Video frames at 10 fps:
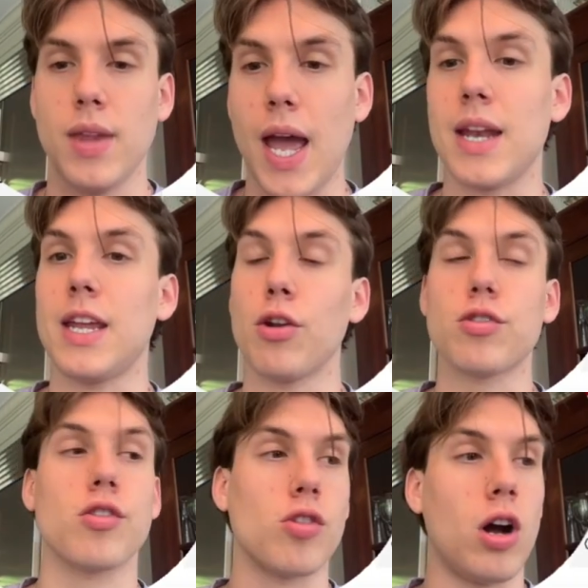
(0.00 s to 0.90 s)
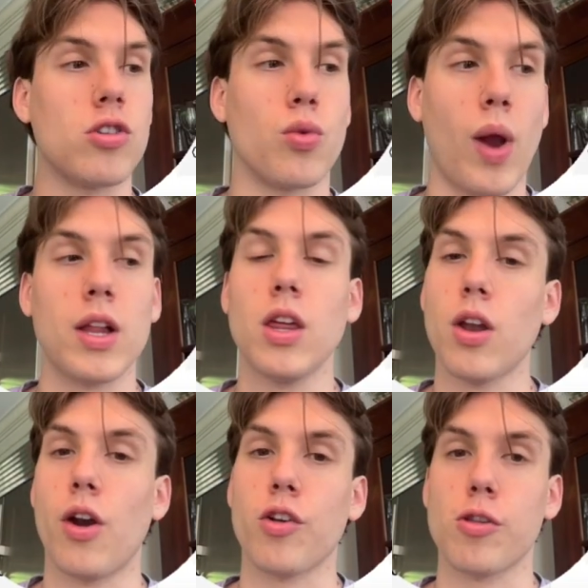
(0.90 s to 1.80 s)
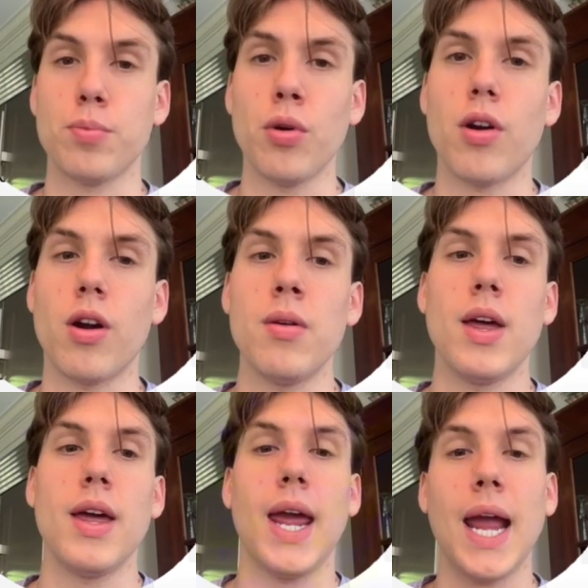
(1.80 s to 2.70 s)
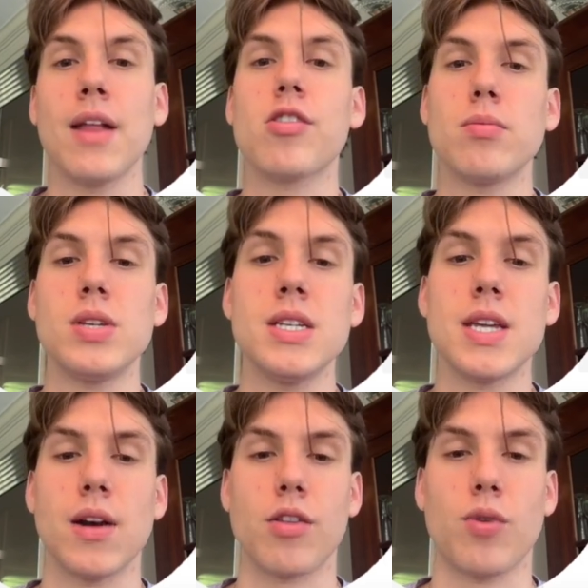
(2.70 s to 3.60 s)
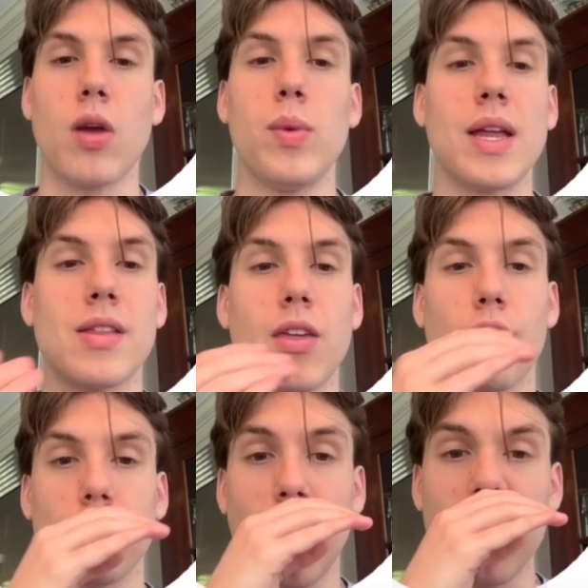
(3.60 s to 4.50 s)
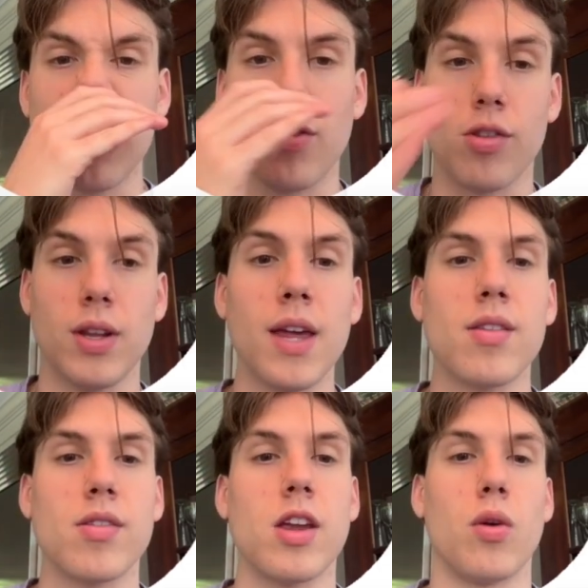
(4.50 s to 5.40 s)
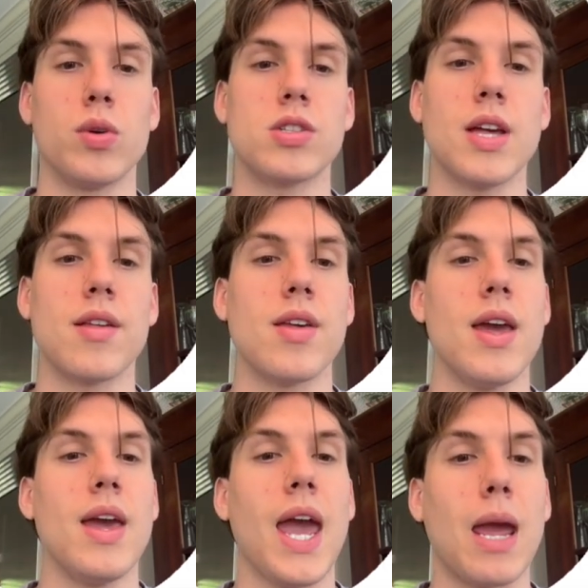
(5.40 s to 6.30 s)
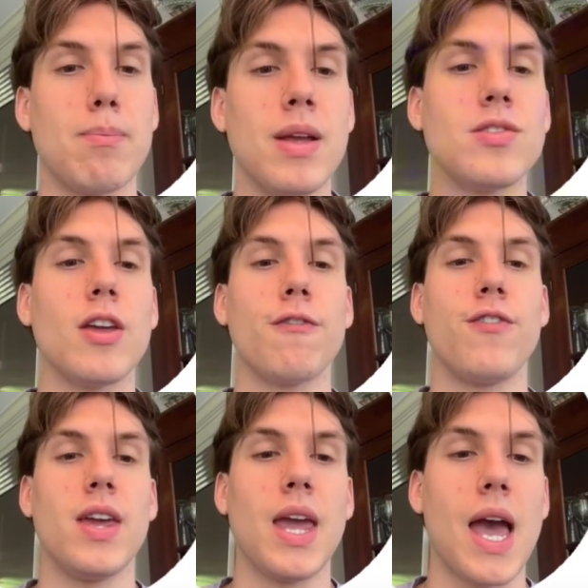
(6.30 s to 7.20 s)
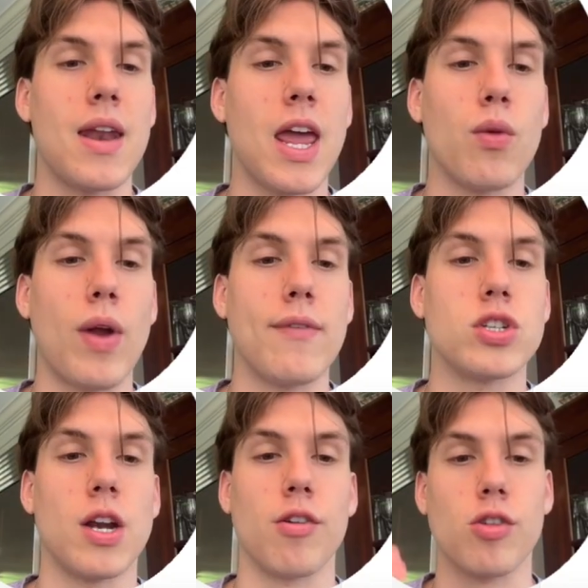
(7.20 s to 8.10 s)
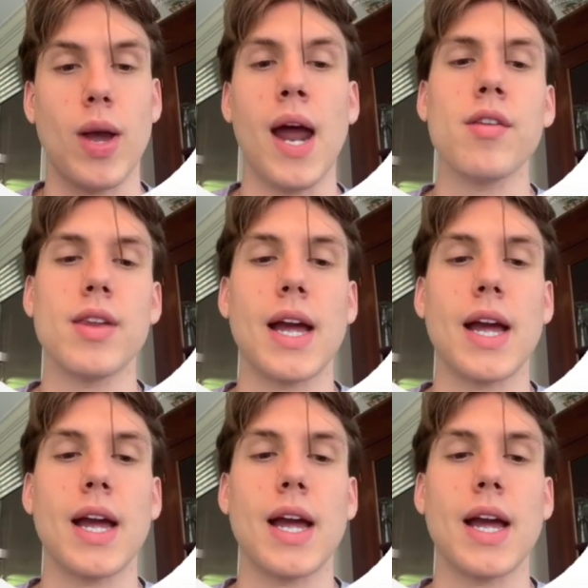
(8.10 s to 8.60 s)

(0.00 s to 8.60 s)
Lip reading: And here's the song directly on our Explorer and some details, right? We can see there's a license here, which says a minting fee and a rev share. So how does it